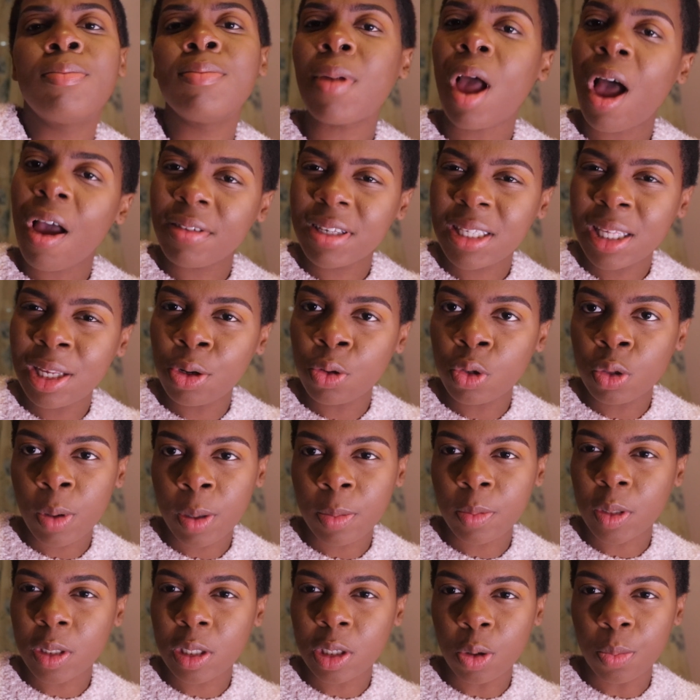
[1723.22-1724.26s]
obviously
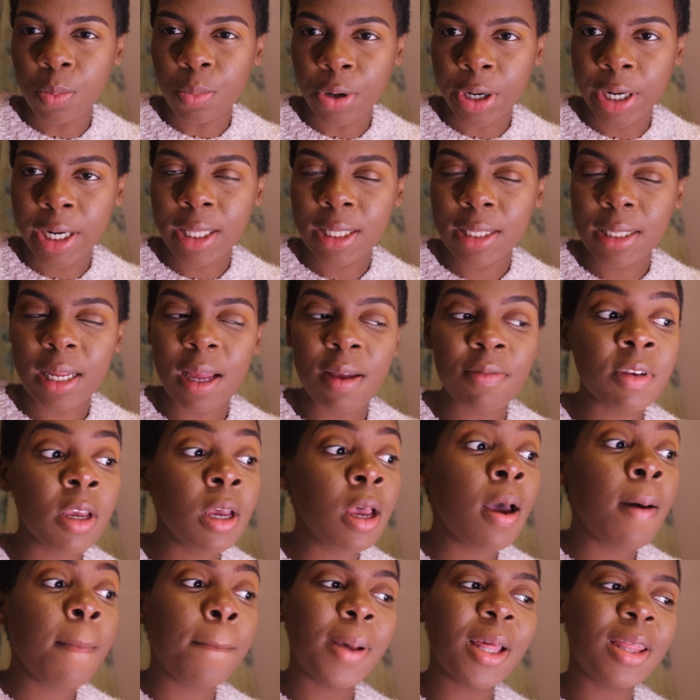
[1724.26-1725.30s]
newspapers still print and stuff,
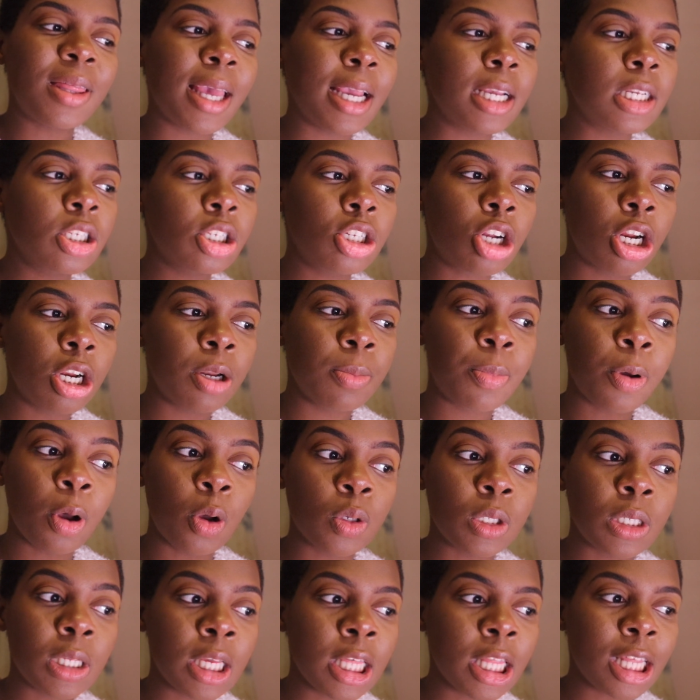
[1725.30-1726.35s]
but they started
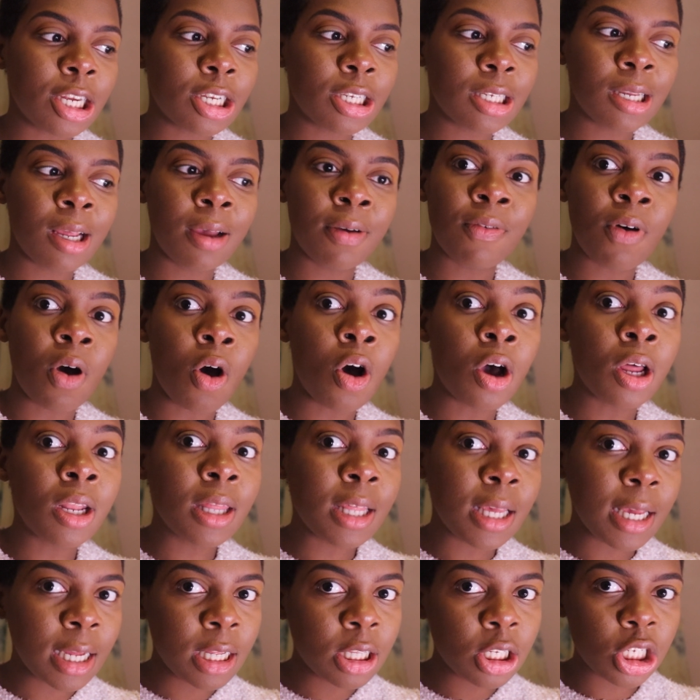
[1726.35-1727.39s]
posting their stuff on
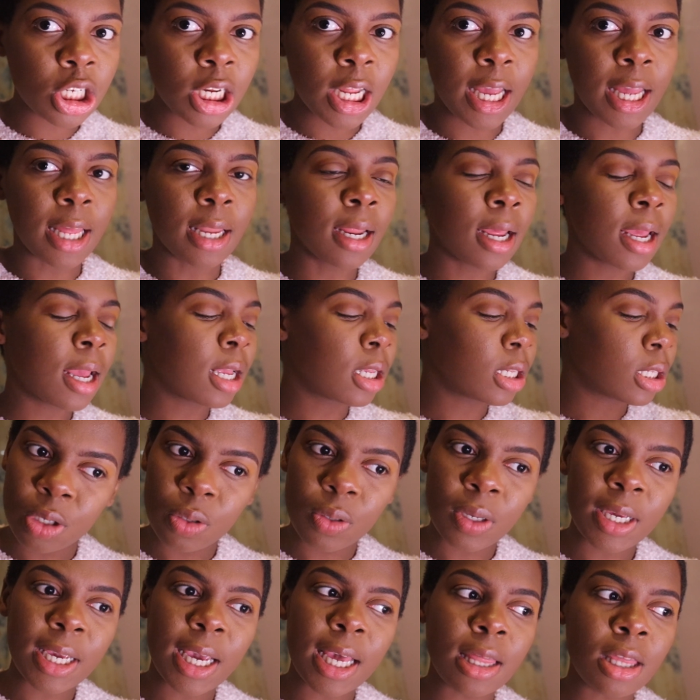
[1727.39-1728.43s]
the internet. You
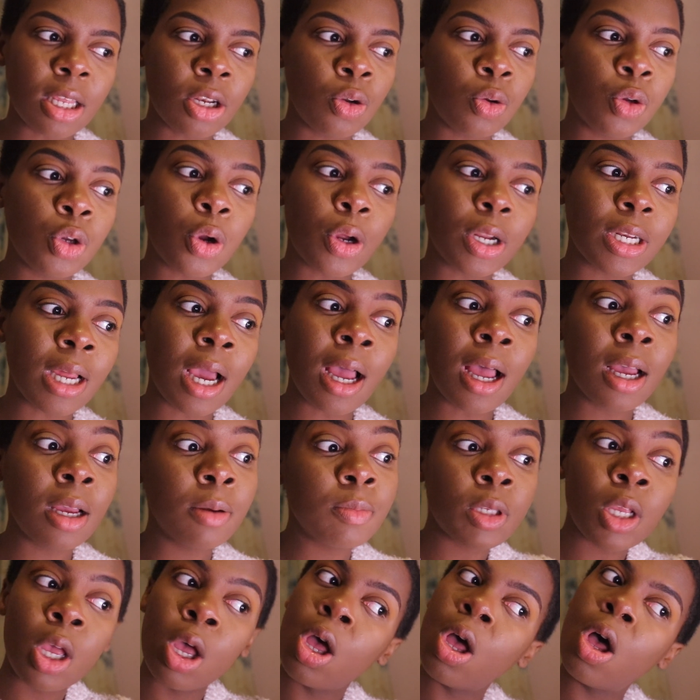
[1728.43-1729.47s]
can get the New York
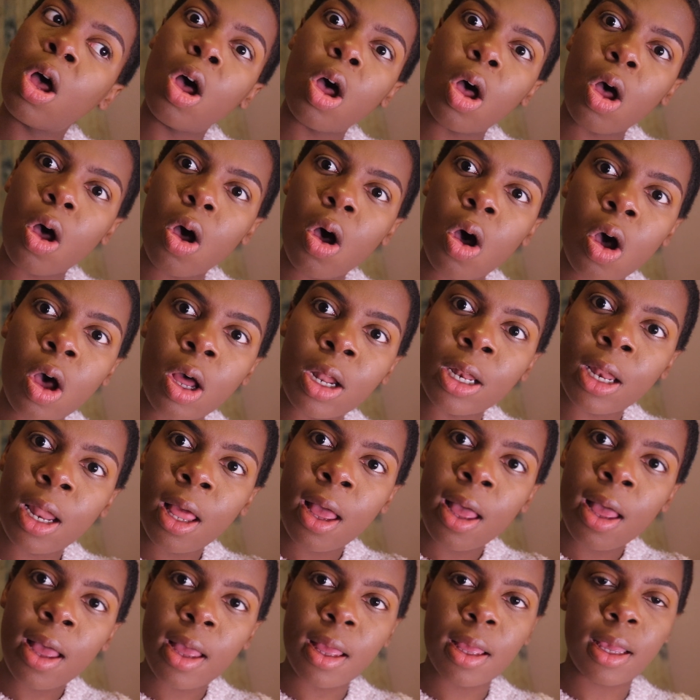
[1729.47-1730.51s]
Times
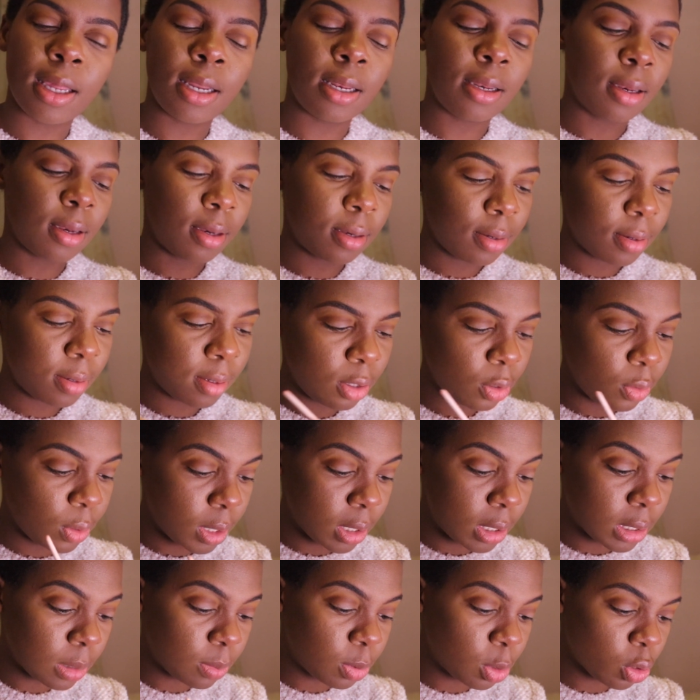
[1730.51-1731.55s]
online. You
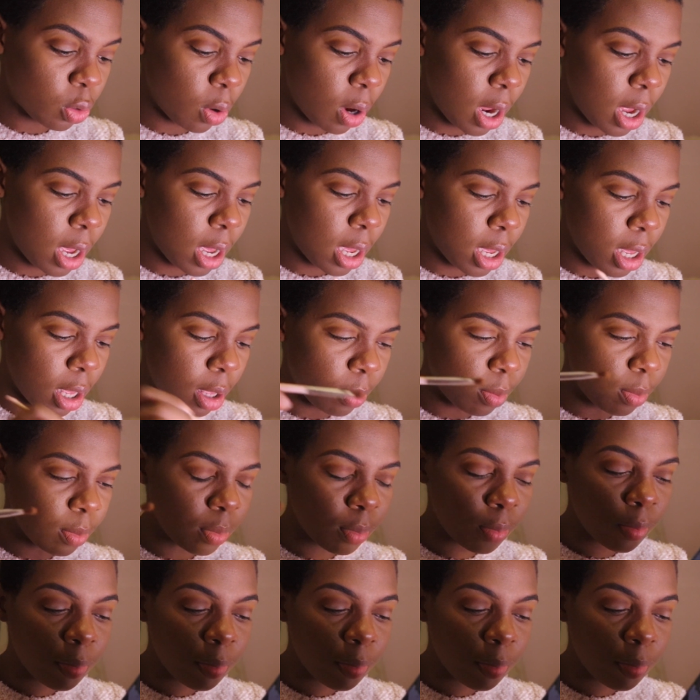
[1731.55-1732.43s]
can subscribe.